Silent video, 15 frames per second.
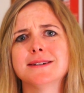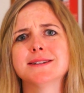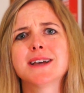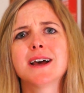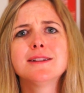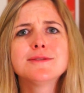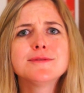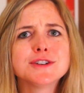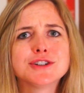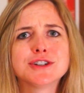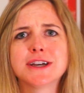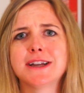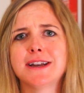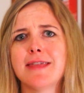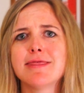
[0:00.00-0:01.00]
and
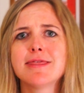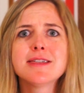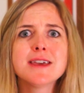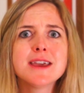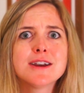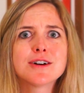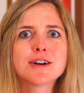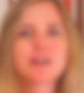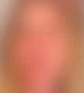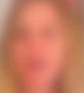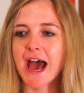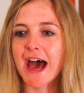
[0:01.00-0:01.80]
television and theater.